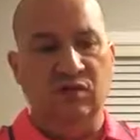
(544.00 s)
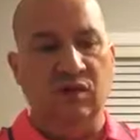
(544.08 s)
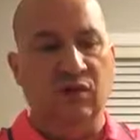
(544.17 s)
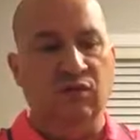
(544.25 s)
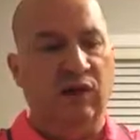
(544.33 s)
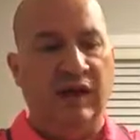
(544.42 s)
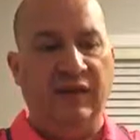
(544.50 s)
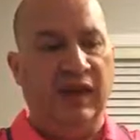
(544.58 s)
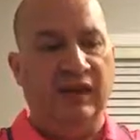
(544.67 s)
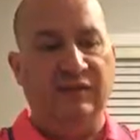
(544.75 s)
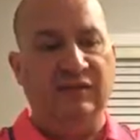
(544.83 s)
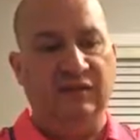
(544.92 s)
rather
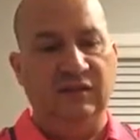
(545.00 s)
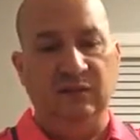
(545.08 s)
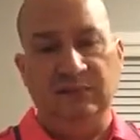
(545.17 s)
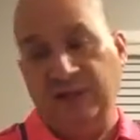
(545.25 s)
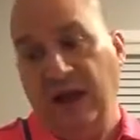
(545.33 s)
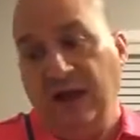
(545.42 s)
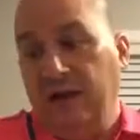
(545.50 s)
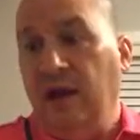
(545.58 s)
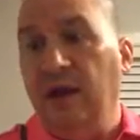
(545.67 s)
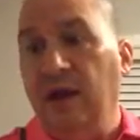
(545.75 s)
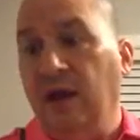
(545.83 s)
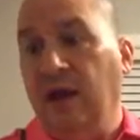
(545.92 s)
had seen him dead.
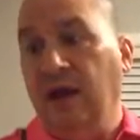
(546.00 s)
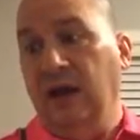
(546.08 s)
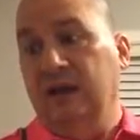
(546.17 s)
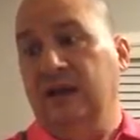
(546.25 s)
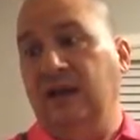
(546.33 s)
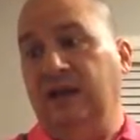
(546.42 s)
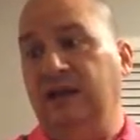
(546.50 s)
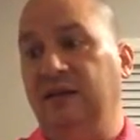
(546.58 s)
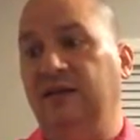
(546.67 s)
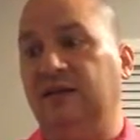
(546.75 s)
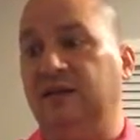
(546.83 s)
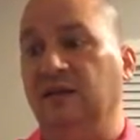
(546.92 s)
And yet
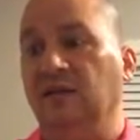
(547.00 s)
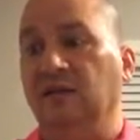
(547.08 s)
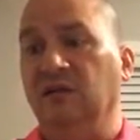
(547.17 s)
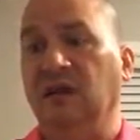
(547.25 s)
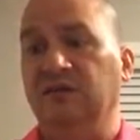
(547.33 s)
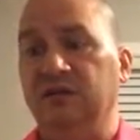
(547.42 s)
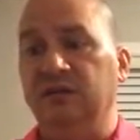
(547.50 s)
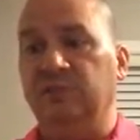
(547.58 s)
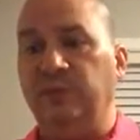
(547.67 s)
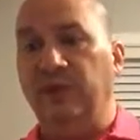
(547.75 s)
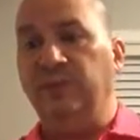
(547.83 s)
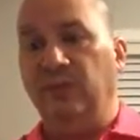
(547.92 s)
he still loved these
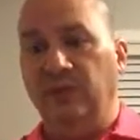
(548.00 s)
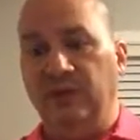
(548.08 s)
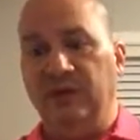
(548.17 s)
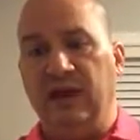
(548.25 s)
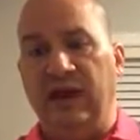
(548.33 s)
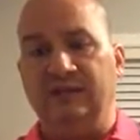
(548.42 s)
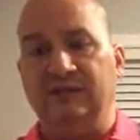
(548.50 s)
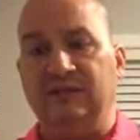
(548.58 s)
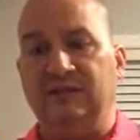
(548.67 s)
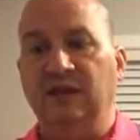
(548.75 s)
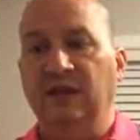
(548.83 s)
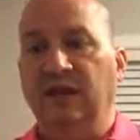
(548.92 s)
people. And
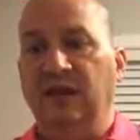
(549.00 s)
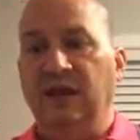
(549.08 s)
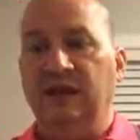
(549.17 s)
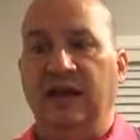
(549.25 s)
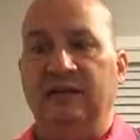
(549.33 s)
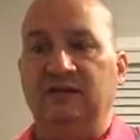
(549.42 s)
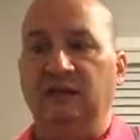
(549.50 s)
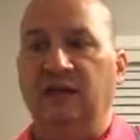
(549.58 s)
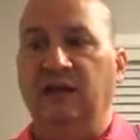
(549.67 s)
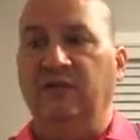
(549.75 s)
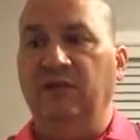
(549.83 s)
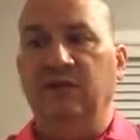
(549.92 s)
that's a
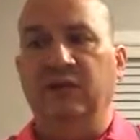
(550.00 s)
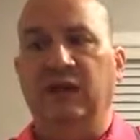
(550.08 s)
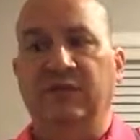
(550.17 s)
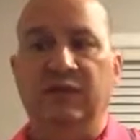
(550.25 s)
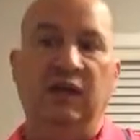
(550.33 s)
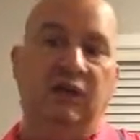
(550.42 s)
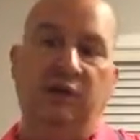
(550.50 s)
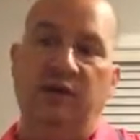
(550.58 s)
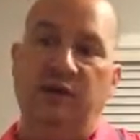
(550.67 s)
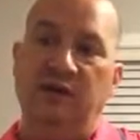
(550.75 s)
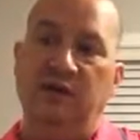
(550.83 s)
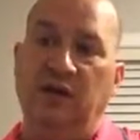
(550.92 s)
level of love. The other,
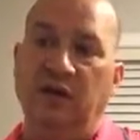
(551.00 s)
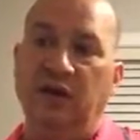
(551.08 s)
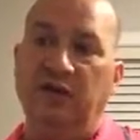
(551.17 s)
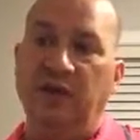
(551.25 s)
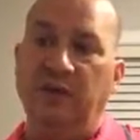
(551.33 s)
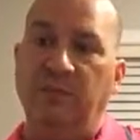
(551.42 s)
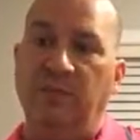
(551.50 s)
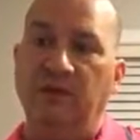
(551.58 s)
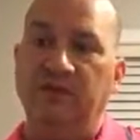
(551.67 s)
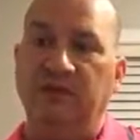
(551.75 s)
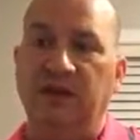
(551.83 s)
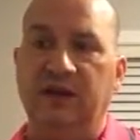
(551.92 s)
another
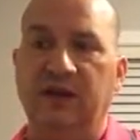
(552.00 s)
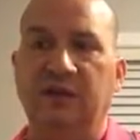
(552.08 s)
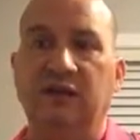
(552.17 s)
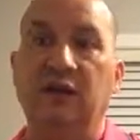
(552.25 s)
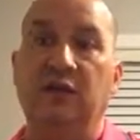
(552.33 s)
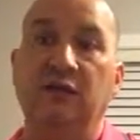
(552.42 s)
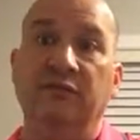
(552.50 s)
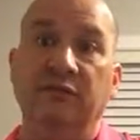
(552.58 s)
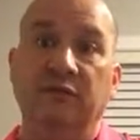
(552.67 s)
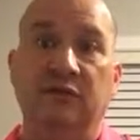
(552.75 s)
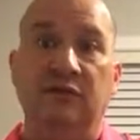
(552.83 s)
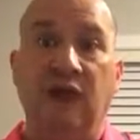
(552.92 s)
person I can think of
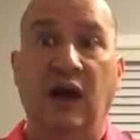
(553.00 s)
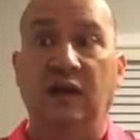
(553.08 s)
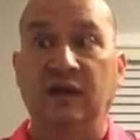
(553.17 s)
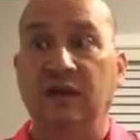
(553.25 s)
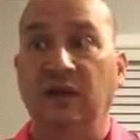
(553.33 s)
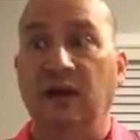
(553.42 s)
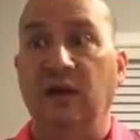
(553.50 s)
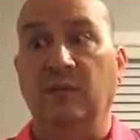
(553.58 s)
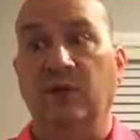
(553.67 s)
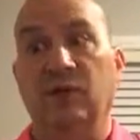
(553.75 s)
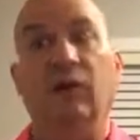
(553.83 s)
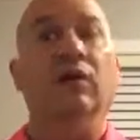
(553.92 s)
is the Dalai
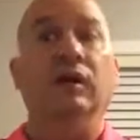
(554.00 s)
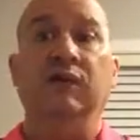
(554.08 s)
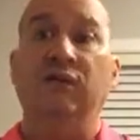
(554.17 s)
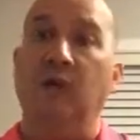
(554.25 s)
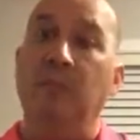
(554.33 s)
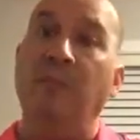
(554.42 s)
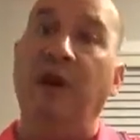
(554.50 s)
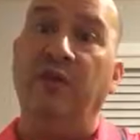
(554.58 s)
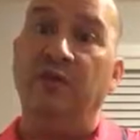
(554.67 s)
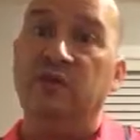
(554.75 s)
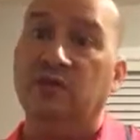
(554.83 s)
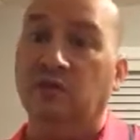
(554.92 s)
Lama, or even a
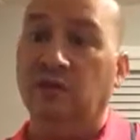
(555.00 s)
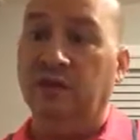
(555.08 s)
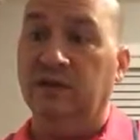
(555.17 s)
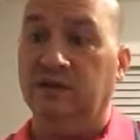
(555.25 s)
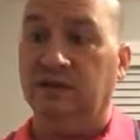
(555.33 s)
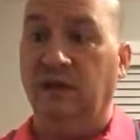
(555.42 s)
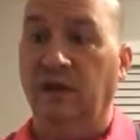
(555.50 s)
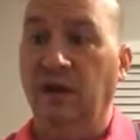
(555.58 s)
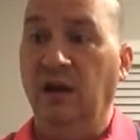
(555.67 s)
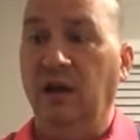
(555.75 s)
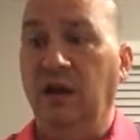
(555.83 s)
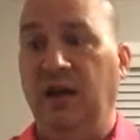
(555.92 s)
Mother Teresa.
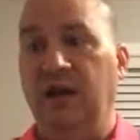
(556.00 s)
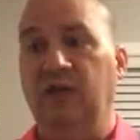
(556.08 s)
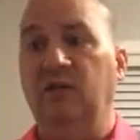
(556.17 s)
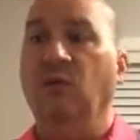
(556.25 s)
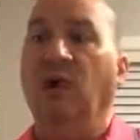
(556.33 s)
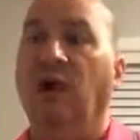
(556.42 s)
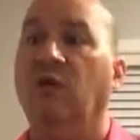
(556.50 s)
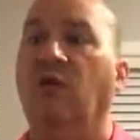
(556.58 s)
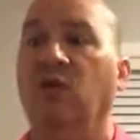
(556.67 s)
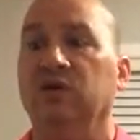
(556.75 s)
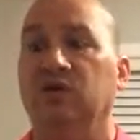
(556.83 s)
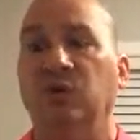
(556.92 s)
And of
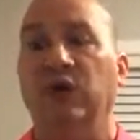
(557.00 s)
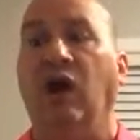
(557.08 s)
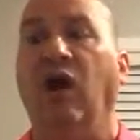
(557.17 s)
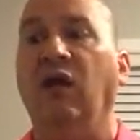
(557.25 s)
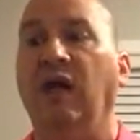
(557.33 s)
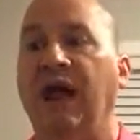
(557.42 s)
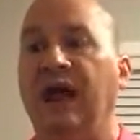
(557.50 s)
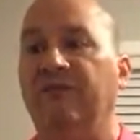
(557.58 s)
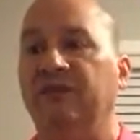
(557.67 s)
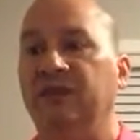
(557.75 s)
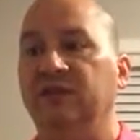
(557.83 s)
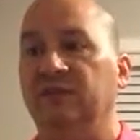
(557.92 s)
course, we all
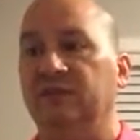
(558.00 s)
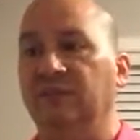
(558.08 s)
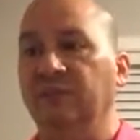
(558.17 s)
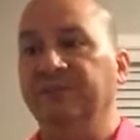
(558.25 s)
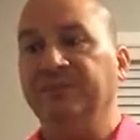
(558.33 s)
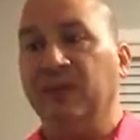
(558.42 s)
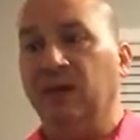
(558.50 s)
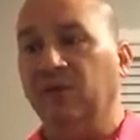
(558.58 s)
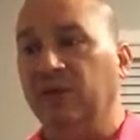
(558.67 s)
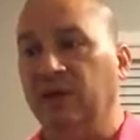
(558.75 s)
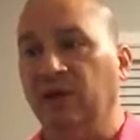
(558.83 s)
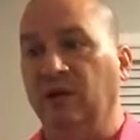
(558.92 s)
have these,
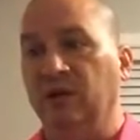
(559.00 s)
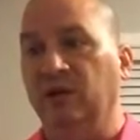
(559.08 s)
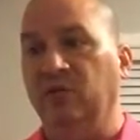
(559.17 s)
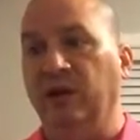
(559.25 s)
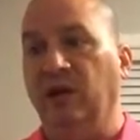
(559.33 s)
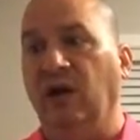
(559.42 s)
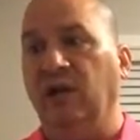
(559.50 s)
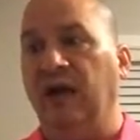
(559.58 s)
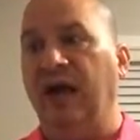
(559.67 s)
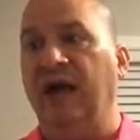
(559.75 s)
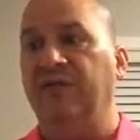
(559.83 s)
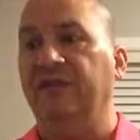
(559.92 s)
we all
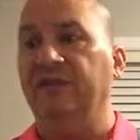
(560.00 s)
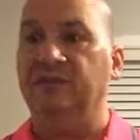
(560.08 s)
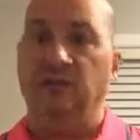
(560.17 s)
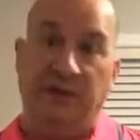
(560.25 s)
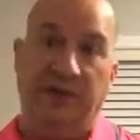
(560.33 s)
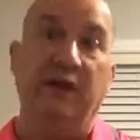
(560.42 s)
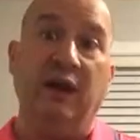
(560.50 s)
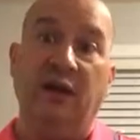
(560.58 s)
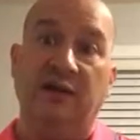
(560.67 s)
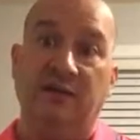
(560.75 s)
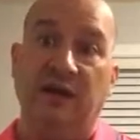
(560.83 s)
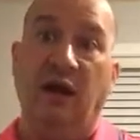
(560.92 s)
have this within
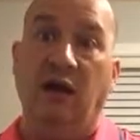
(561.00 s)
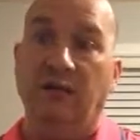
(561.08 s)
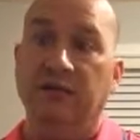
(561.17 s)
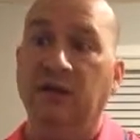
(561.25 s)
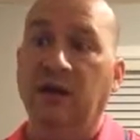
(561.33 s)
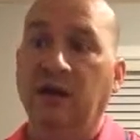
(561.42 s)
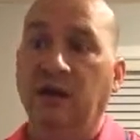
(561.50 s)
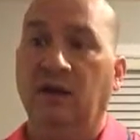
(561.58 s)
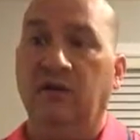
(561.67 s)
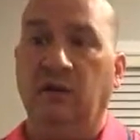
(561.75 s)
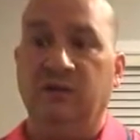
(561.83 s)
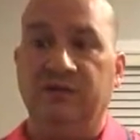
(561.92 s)
ourselves,
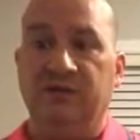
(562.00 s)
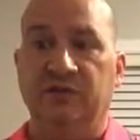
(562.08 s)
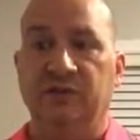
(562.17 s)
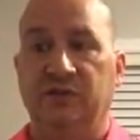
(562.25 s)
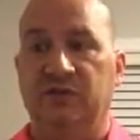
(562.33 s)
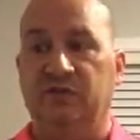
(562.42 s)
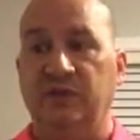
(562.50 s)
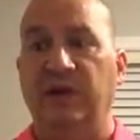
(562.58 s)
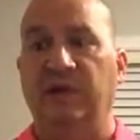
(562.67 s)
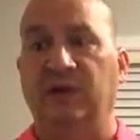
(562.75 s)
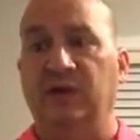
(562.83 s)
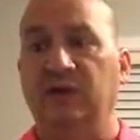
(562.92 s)
of course, to
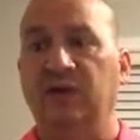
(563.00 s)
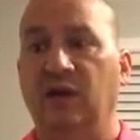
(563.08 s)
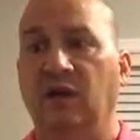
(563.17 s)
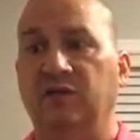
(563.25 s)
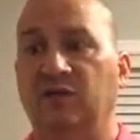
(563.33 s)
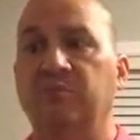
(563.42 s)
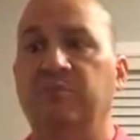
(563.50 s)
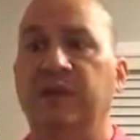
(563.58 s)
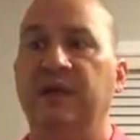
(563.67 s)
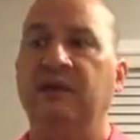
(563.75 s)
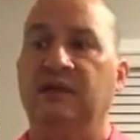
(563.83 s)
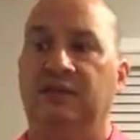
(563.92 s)
experience, to
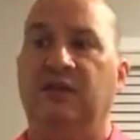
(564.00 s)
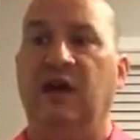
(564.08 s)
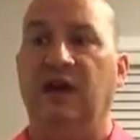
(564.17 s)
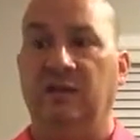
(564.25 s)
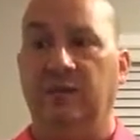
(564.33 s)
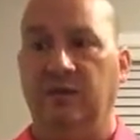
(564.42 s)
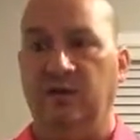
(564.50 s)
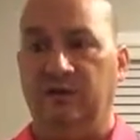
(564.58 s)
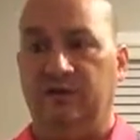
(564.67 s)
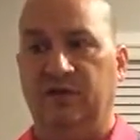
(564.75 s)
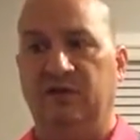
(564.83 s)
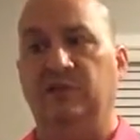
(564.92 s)
be this kind of
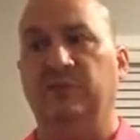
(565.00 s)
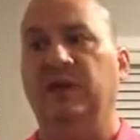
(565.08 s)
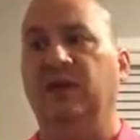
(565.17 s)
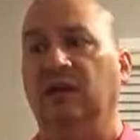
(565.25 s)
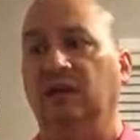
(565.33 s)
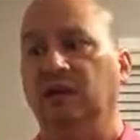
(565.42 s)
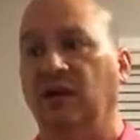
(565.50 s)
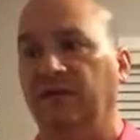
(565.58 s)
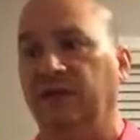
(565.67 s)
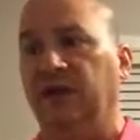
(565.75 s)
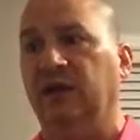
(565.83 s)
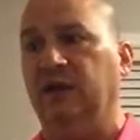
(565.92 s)
person, to be a
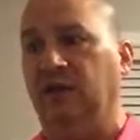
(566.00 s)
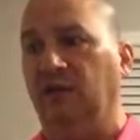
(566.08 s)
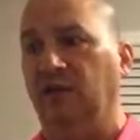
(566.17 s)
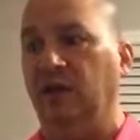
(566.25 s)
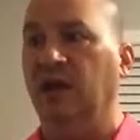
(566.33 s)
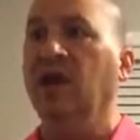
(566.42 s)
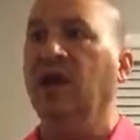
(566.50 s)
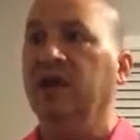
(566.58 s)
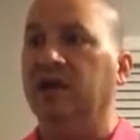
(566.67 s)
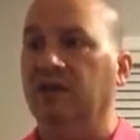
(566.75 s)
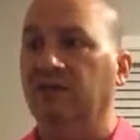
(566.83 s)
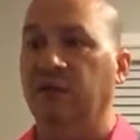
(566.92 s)
loving, caring,
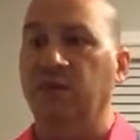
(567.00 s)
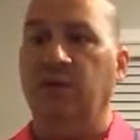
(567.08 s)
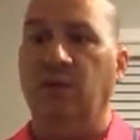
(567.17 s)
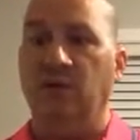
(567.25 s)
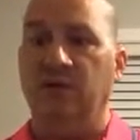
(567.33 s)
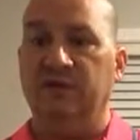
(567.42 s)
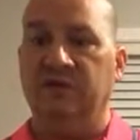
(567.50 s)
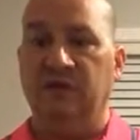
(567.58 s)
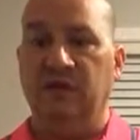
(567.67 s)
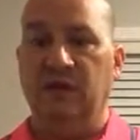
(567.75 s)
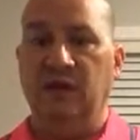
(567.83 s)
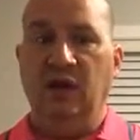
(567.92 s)
giving
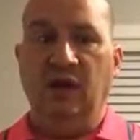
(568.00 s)
person.